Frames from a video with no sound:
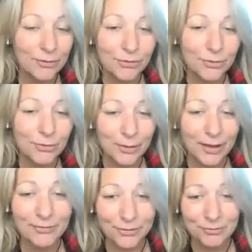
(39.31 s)
So you'll
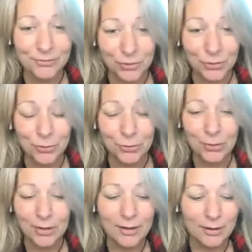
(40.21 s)
have two
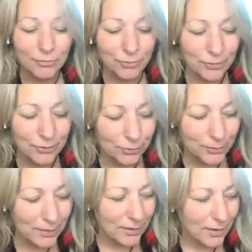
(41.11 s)
for this
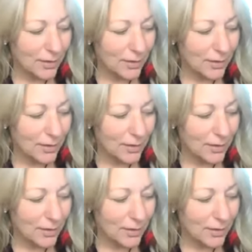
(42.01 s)
week,